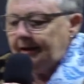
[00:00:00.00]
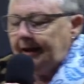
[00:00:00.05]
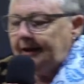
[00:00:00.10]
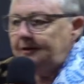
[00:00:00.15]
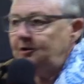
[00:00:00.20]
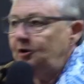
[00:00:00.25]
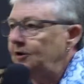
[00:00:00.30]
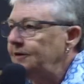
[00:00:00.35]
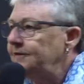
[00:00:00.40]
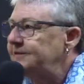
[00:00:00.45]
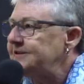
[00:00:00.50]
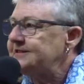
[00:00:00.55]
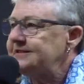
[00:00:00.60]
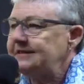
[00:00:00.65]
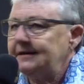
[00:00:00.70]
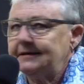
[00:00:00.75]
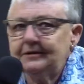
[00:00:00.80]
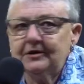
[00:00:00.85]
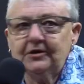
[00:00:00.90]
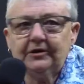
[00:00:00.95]
And all of a
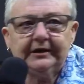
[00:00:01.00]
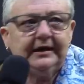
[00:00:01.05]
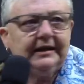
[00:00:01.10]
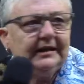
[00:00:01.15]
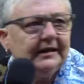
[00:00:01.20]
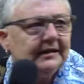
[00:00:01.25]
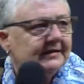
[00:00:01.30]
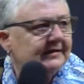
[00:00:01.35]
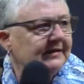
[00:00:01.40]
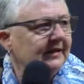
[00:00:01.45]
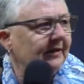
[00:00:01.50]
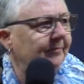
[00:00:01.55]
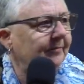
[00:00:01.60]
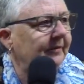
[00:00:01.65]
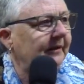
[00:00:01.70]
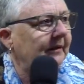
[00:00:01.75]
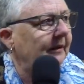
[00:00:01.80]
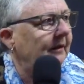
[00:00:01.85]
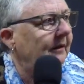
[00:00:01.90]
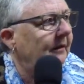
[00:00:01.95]
sudden I hear
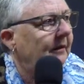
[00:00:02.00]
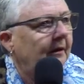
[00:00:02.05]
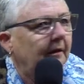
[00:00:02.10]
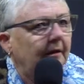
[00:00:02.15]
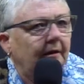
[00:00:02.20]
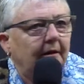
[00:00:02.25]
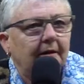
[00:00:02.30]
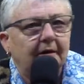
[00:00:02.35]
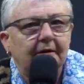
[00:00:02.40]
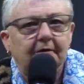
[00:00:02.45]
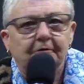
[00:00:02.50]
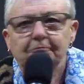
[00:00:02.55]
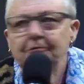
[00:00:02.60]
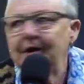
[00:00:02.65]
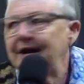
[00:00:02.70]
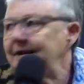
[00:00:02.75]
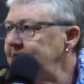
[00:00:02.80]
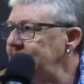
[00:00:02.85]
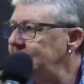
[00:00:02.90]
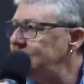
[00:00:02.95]
something
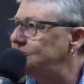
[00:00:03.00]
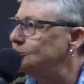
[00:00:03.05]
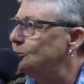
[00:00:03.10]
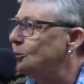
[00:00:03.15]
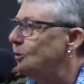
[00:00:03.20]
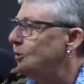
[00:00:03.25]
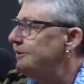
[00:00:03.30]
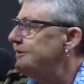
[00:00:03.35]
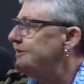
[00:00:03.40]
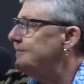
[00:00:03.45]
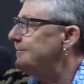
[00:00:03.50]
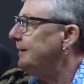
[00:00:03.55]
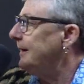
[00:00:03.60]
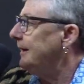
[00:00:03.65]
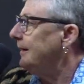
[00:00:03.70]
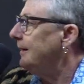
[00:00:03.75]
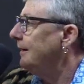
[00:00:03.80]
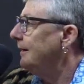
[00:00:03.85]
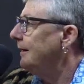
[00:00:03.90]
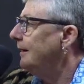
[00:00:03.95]
running towards me.